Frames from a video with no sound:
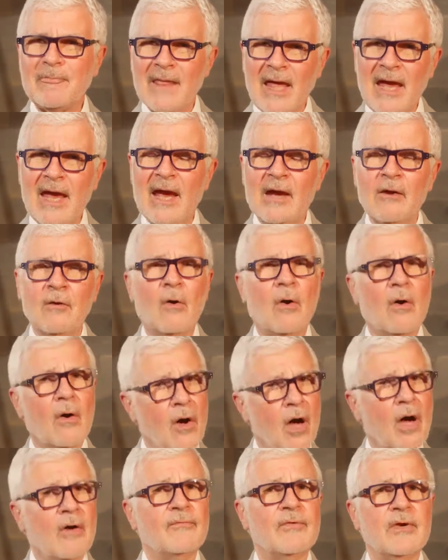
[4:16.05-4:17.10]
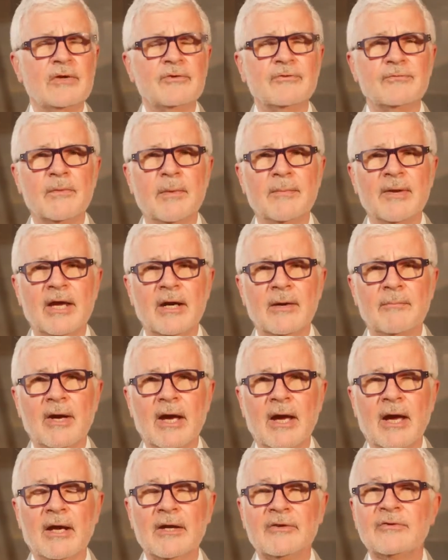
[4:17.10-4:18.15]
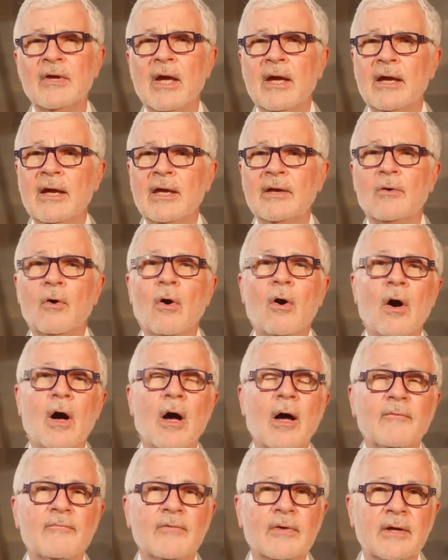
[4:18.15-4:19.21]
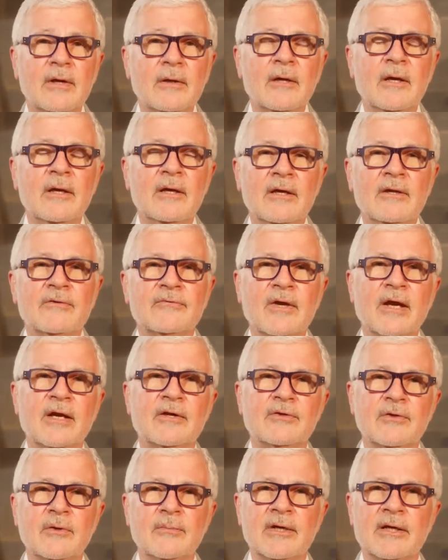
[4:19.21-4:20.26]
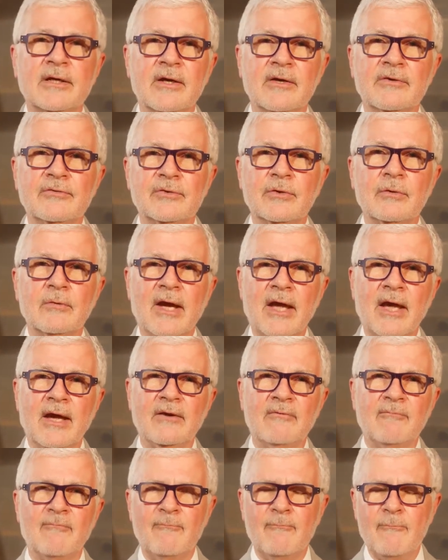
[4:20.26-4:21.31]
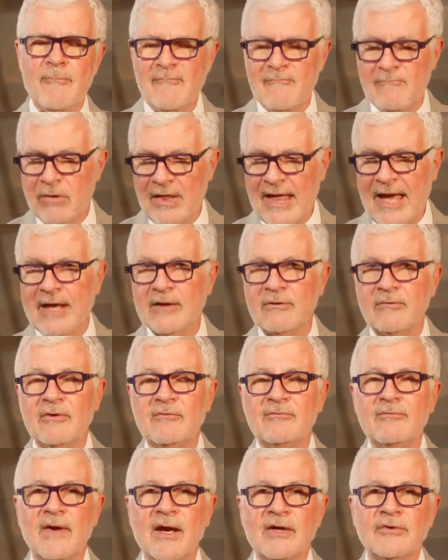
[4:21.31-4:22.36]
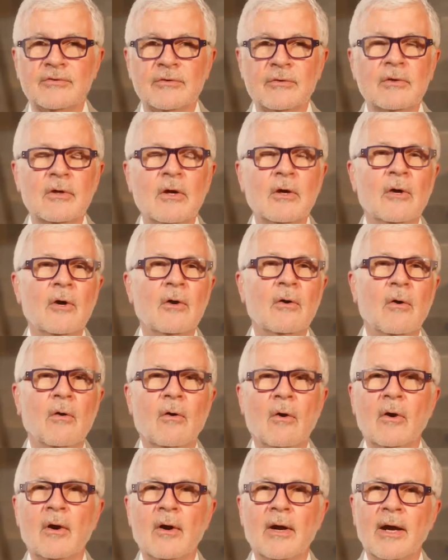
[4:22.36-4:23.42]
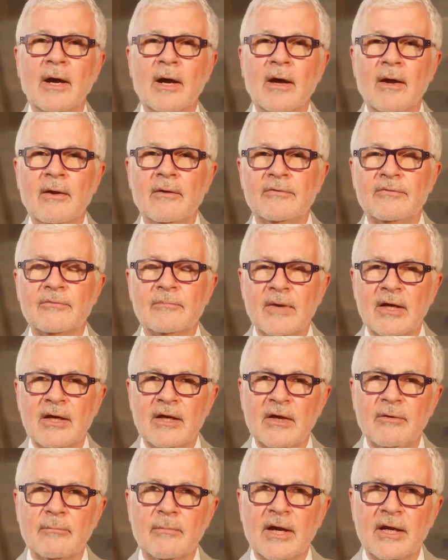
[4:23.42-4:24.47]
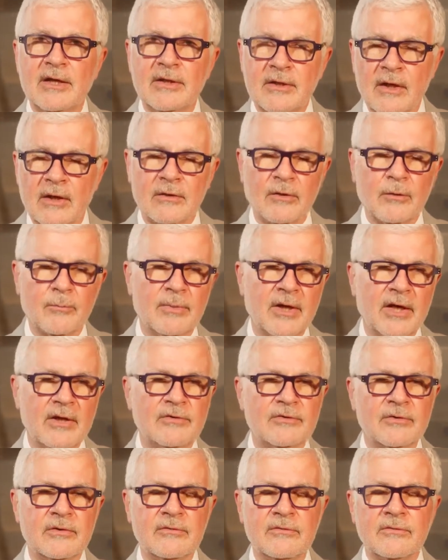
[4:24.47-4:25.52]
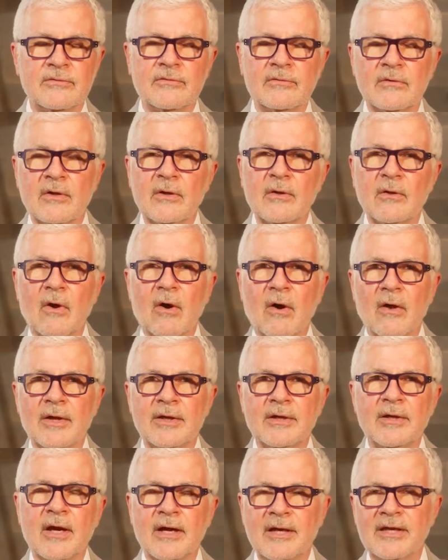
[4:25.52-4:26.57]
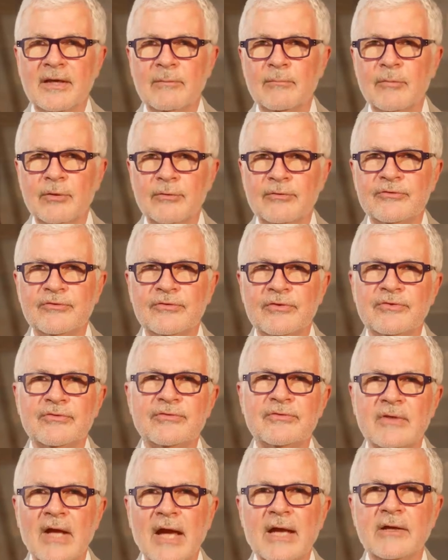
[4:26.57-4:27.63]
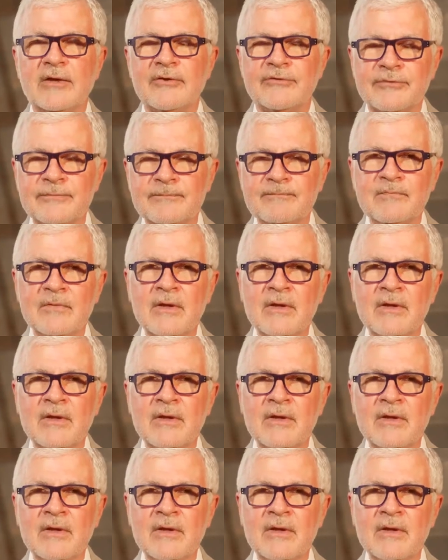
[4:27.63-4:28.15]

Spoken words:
And often it's from antibiotics, and often it's actually because you had a bladder infection, or as many of my younger patients call it, honeymoon cystitis.